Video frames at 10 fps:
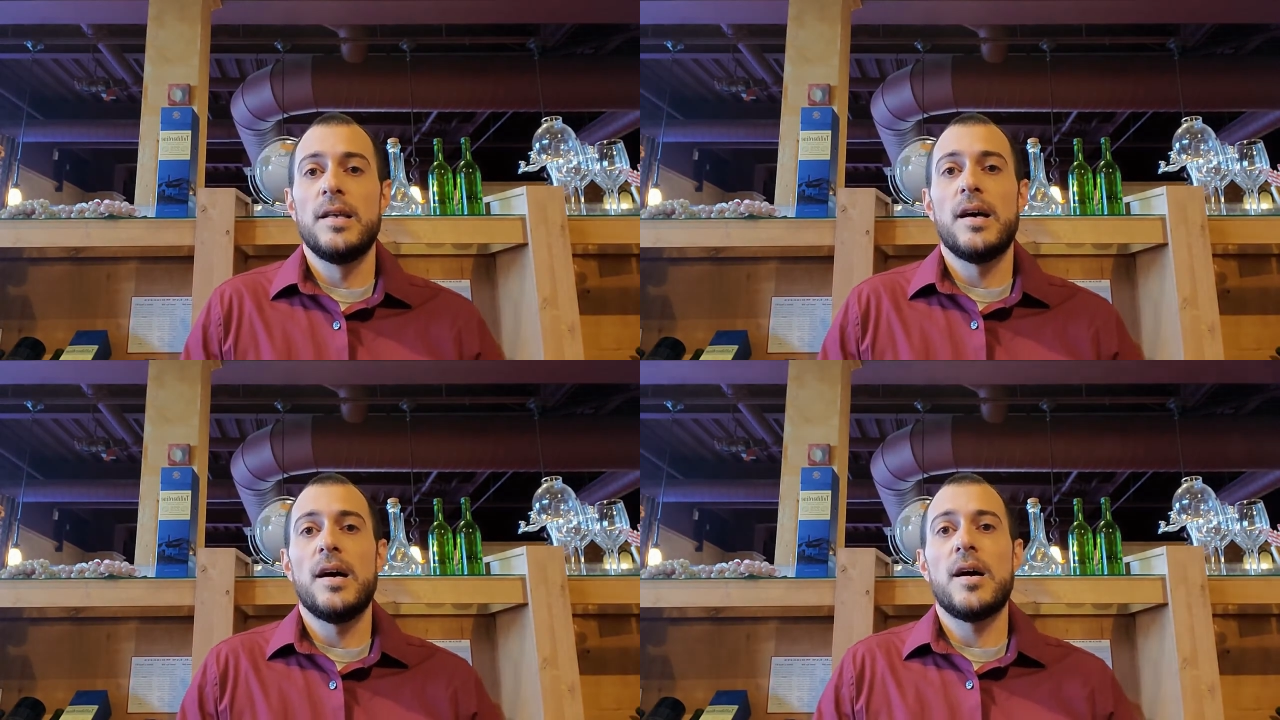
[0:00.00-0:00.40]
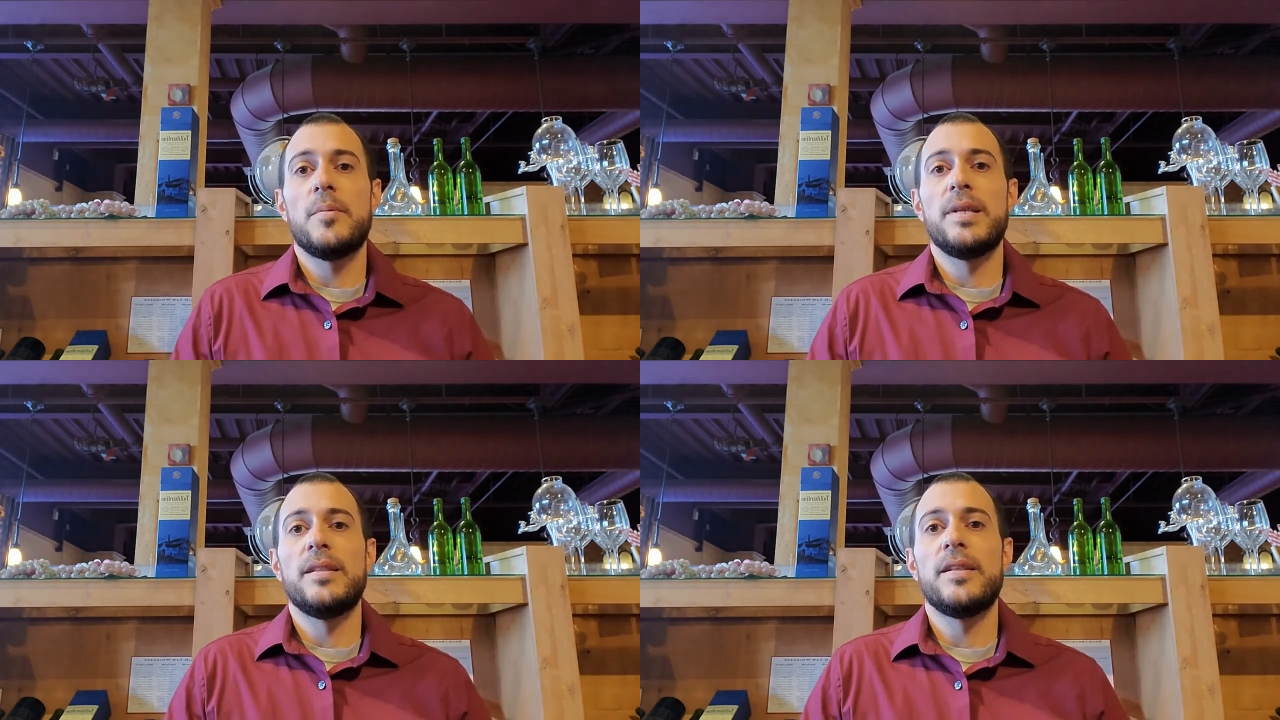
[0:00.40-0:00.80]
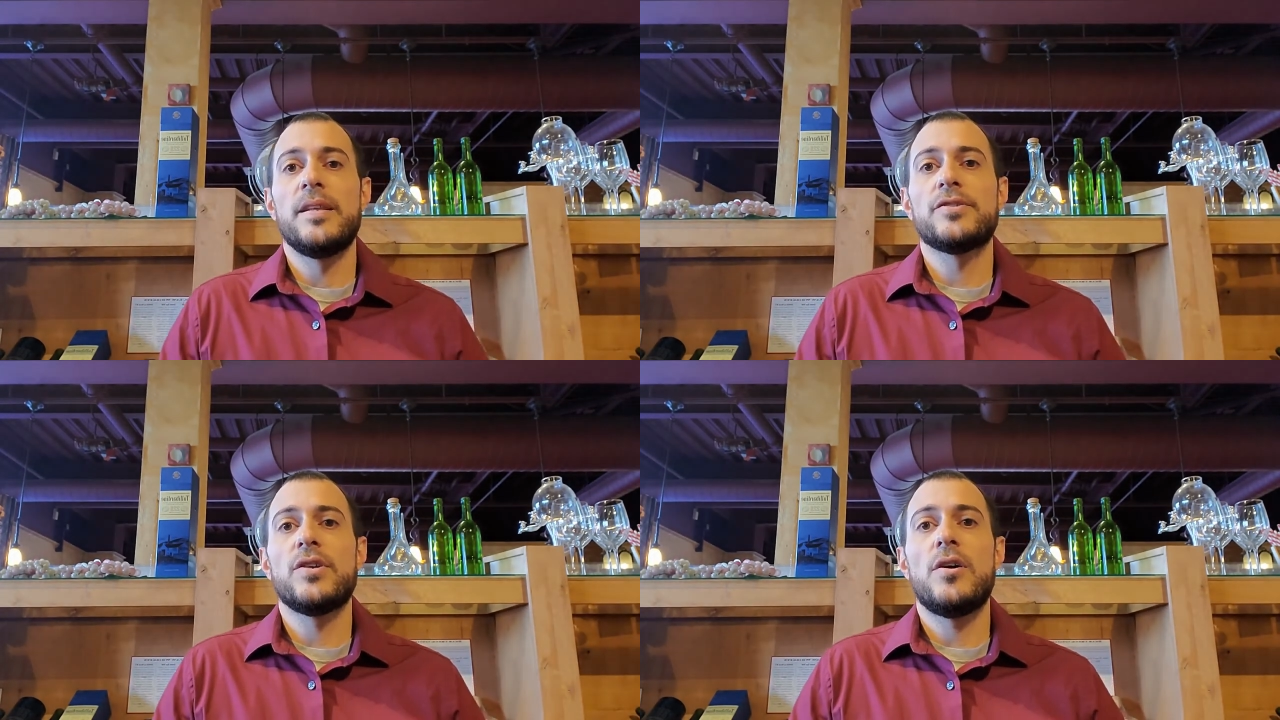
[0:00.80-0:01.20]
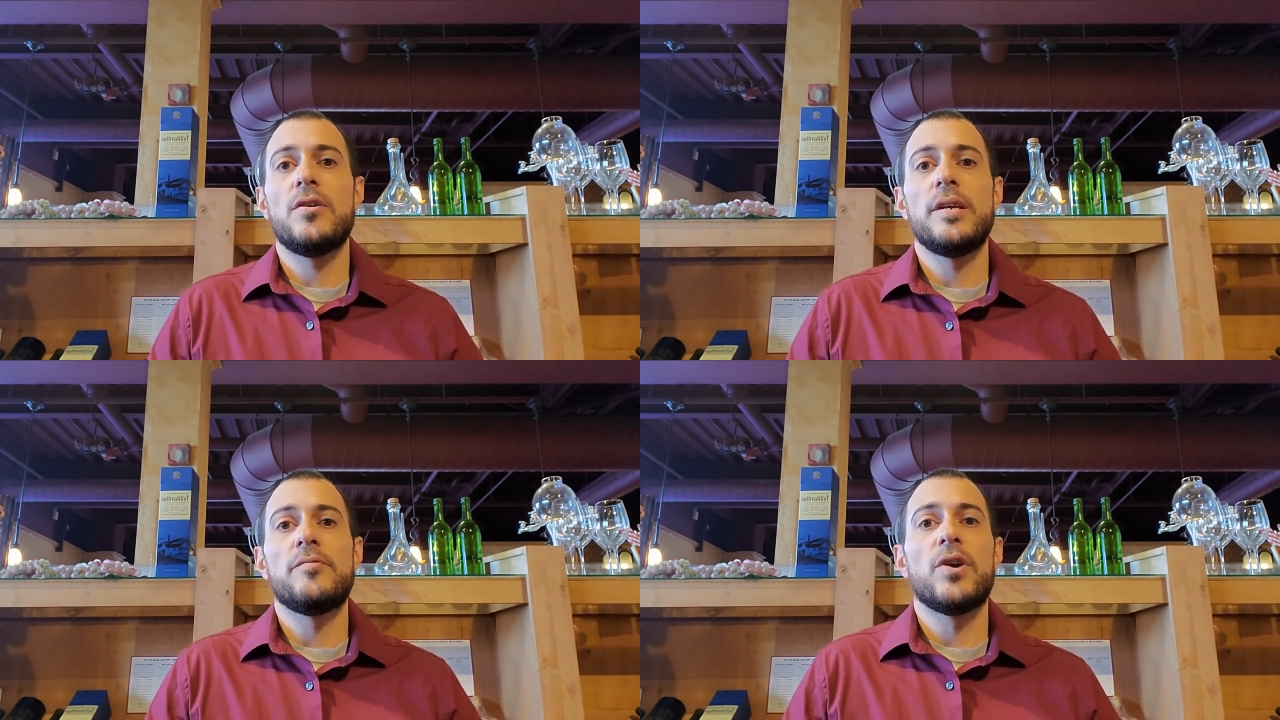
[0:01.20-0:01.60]
And it's
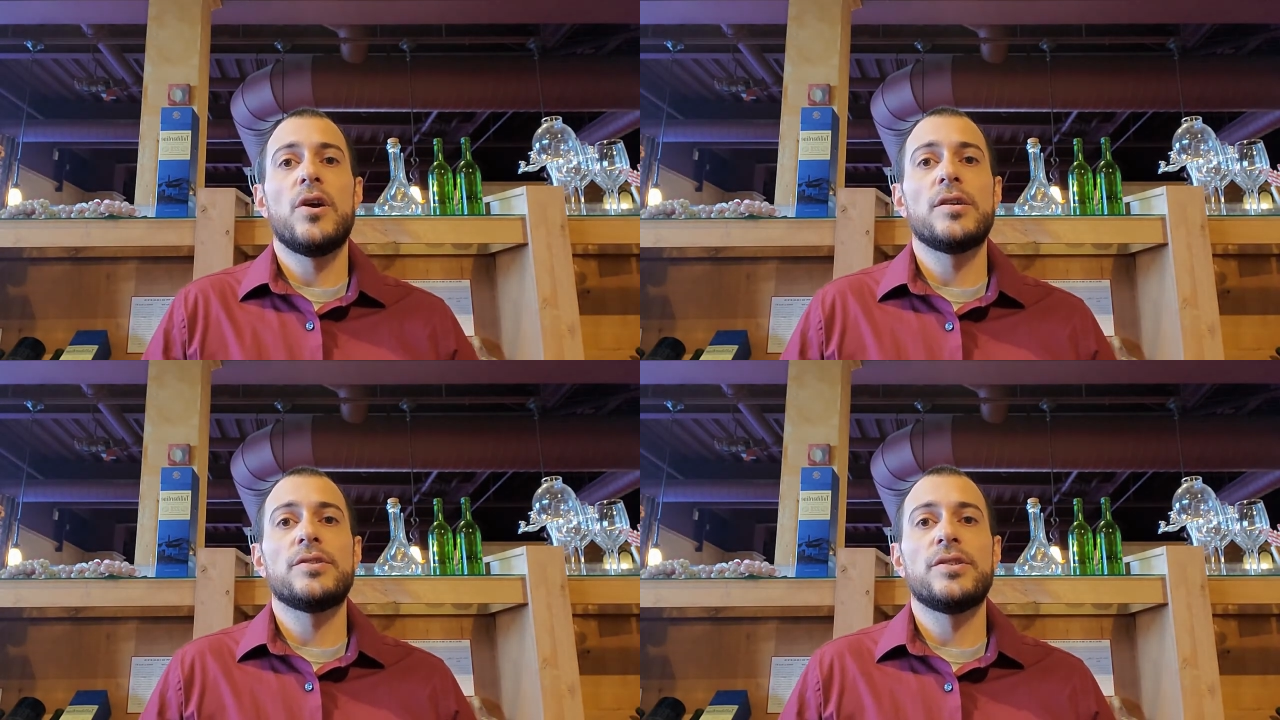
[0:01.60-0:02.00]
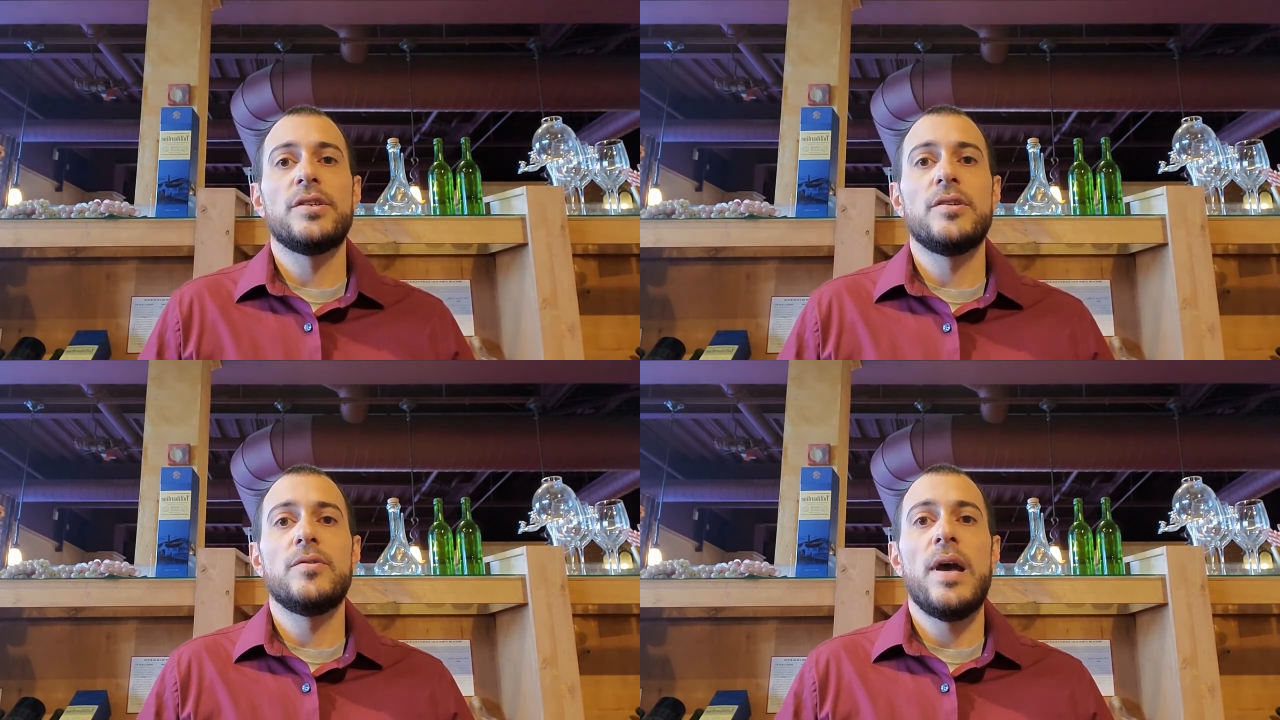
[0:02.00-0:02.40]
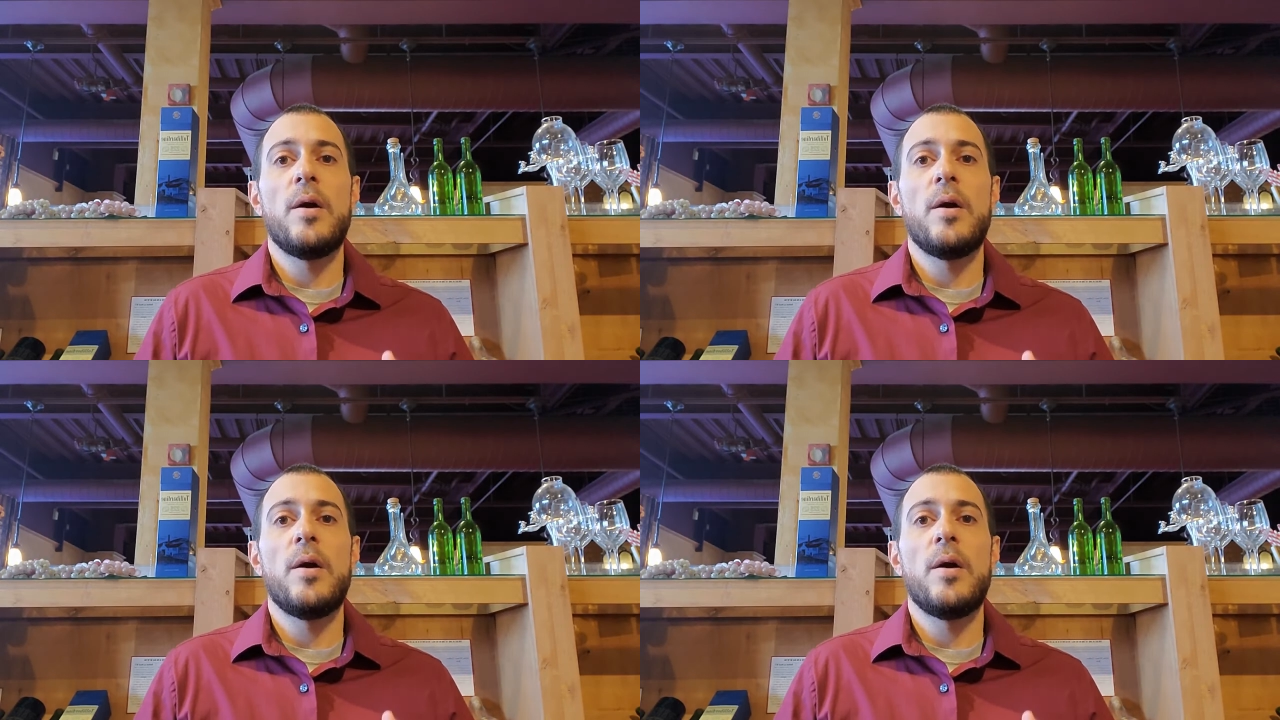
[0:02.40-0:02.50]
all in regards to